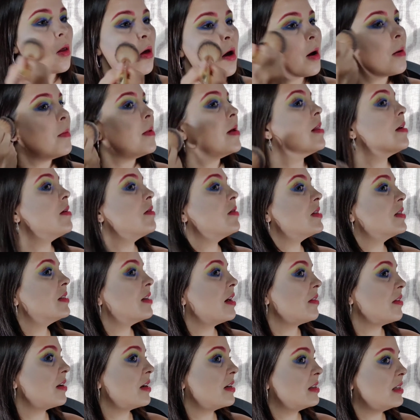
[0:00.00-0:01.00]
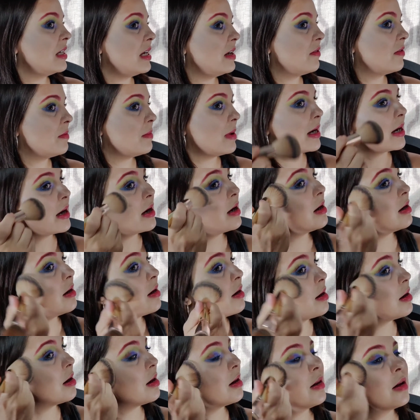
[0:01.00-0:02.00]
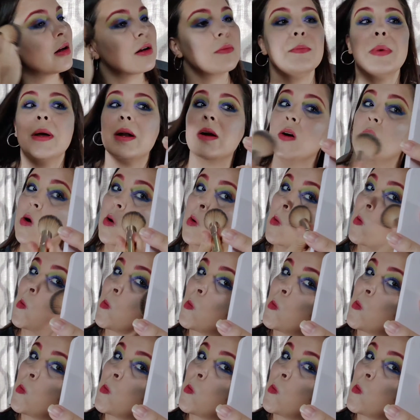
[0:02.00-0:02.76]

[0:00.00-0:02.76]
I mean, there is nothing to even make it look better.